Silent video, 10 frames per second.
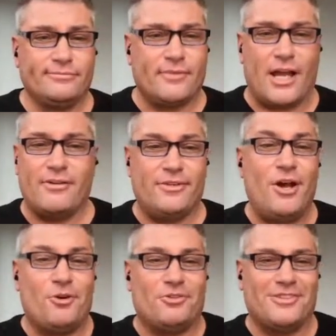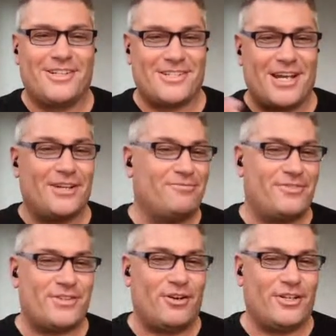I know, because I've
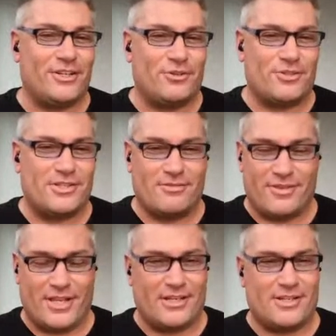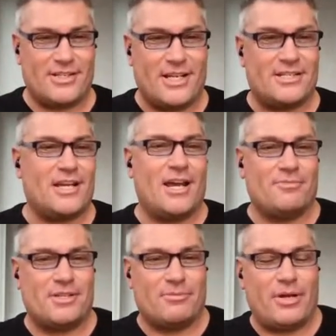started those things at
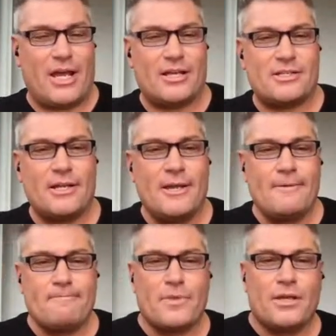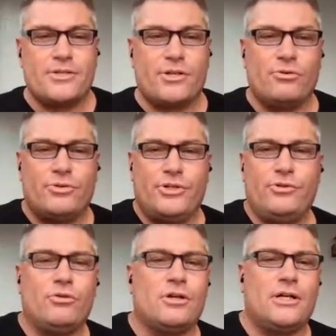times in the past. So
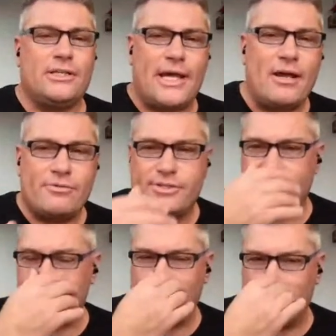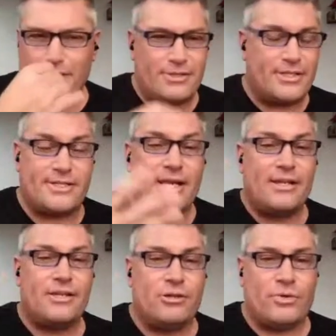you're allowed to say
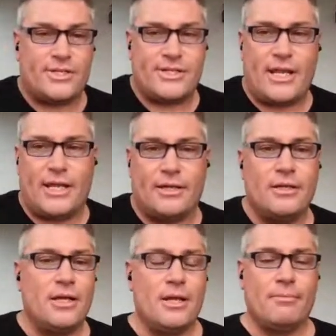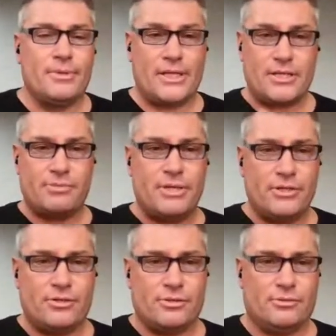anything you want to say. But that doesn't mean
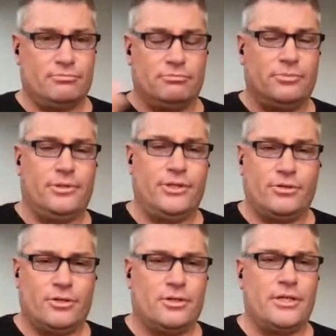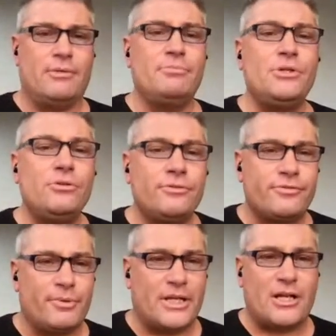you're immune
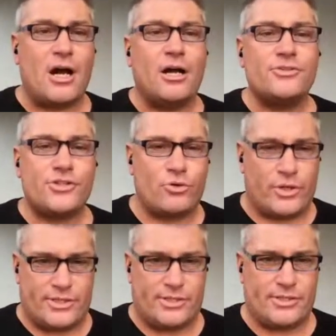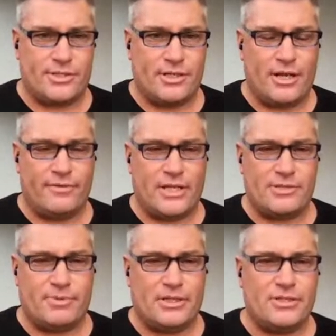from any consequences of that
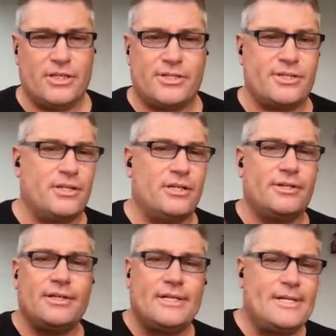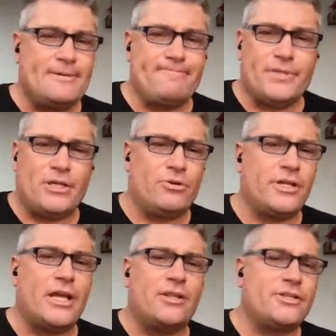speech. It's
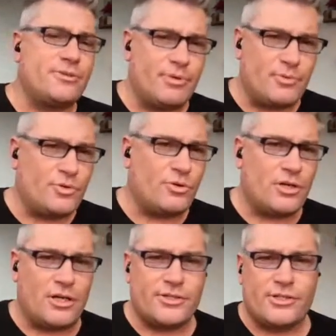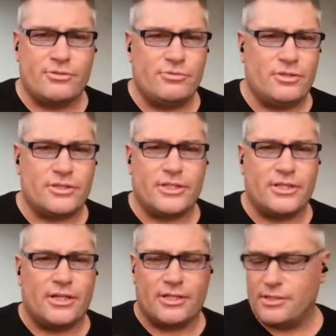again, the Supreme Court also looked at
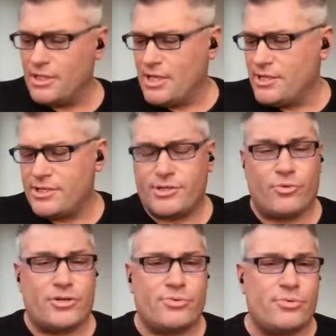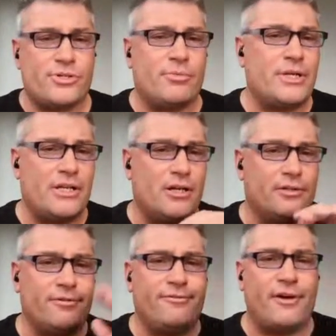a situation where somebody
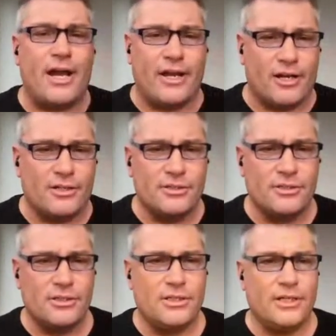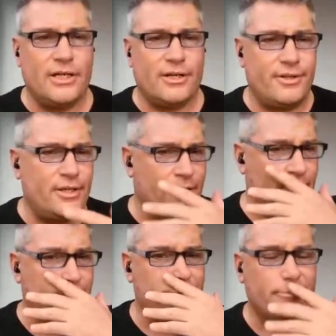yelled fire in a
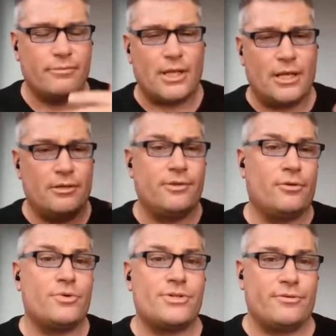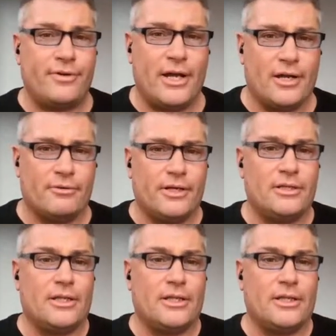theater and there was no fire, right?